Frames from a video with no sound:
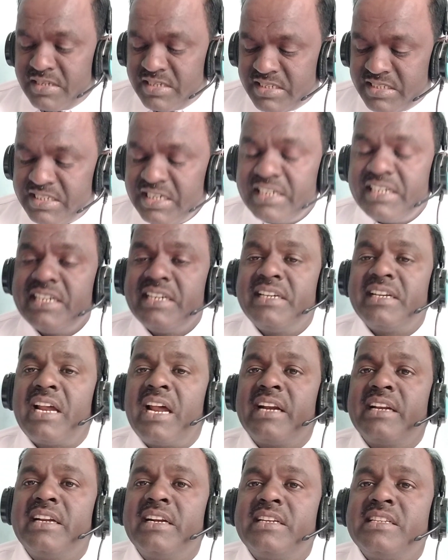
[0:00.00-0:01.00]
Set a
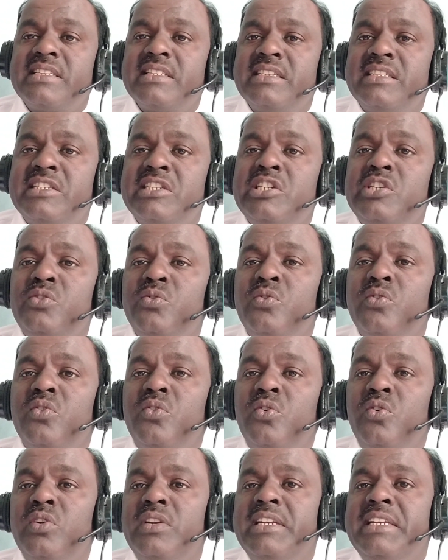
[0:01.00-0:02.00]
targets zero
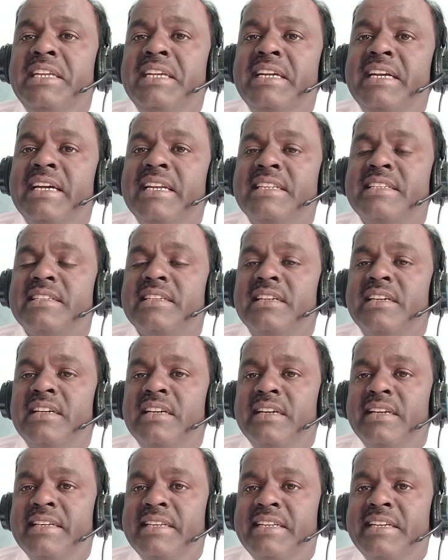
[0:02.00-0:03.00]
or
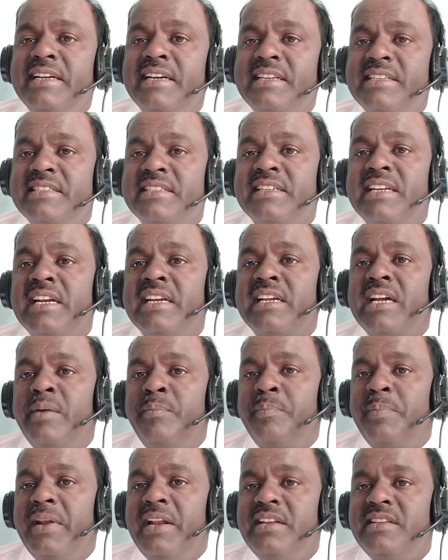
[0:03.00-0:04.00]
legals
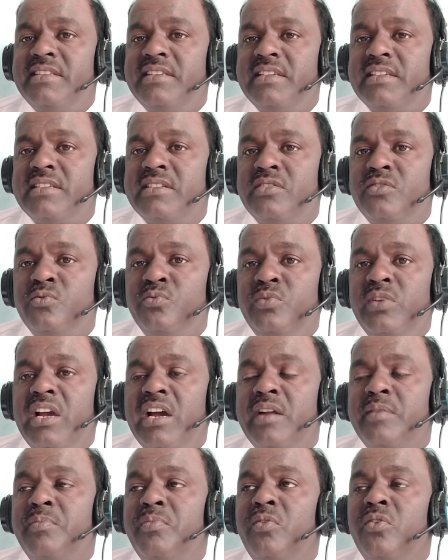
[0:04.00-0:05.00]
non-compliances. We
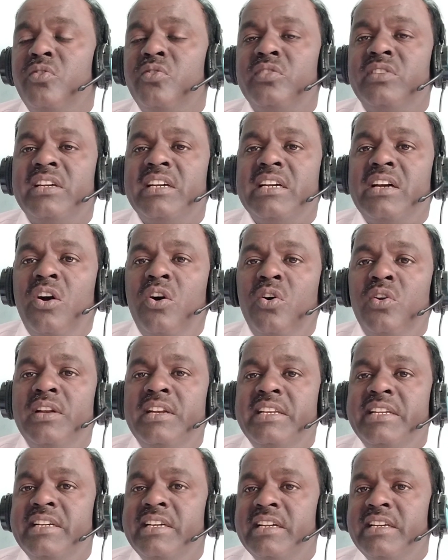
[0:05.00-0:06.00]
are follow the all
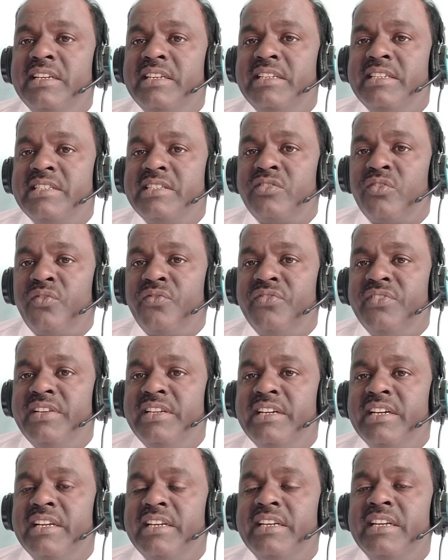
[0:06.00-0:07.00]
legal list of
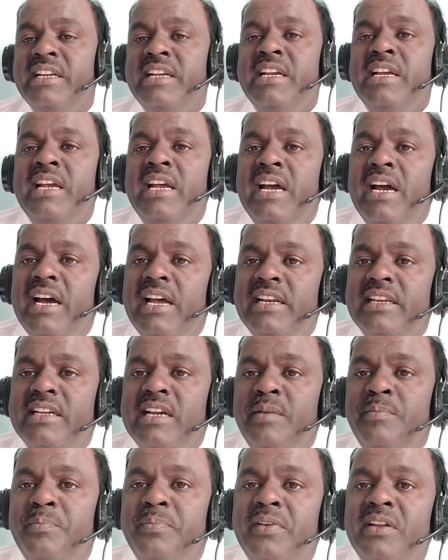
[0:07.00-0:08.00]
all
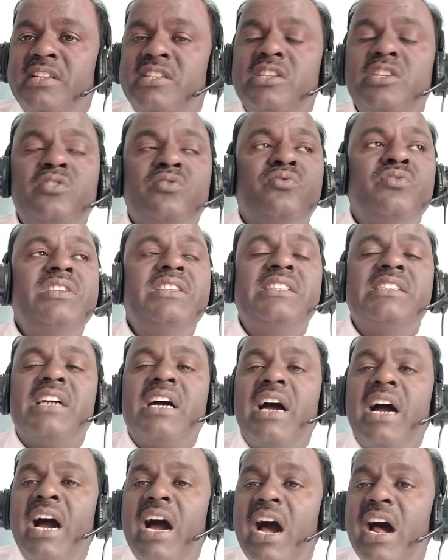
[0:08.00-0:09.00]
compliances which
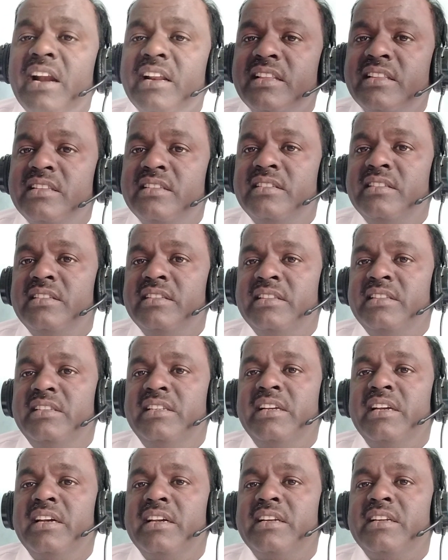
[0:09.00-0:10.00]
are
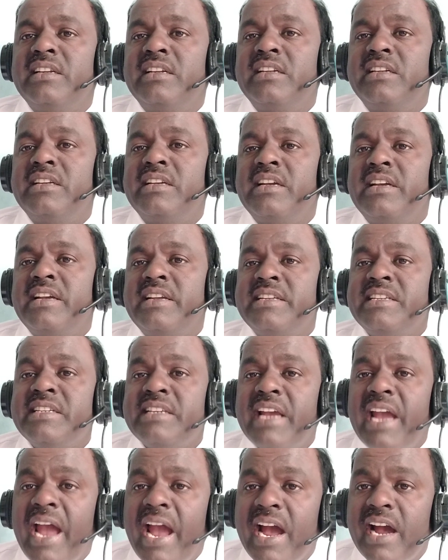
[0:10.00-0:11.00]
there in
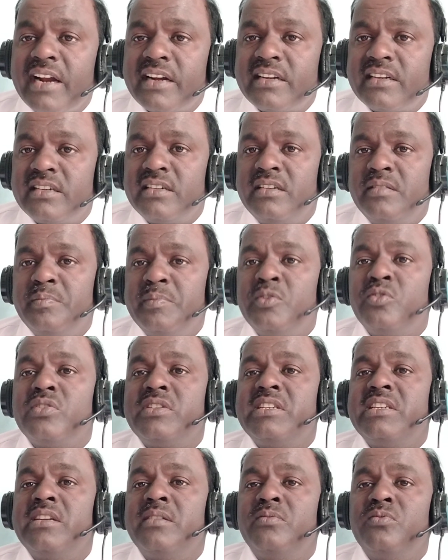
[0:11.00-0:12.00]
Act,
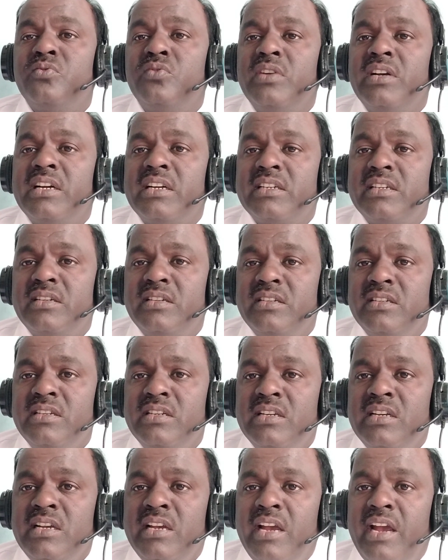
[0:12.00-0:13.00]
BOCW Act,
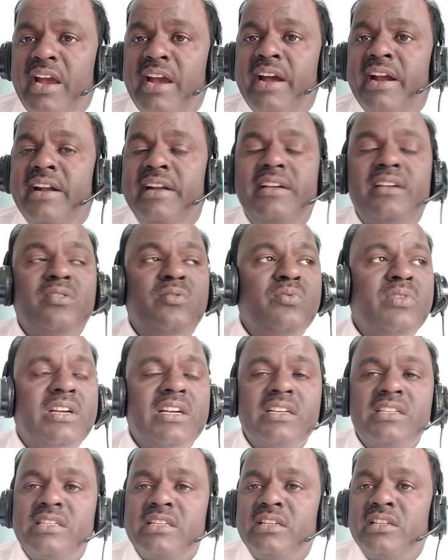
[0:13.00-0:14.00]
and we
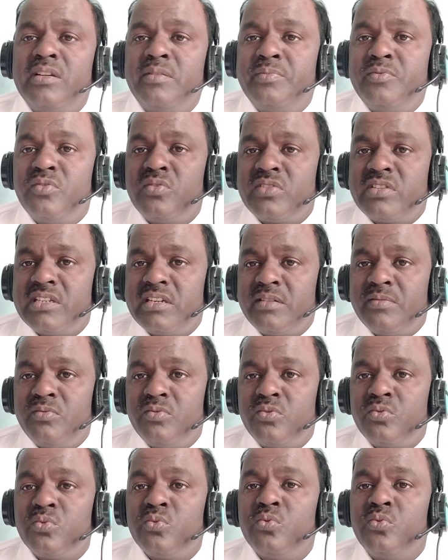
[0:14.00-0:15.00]
can say the
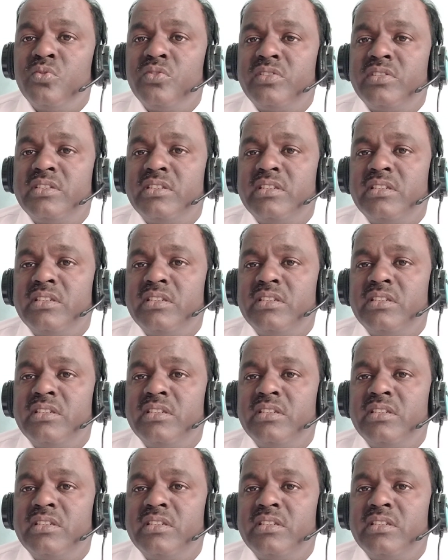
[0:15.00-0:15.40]
BOCW rules.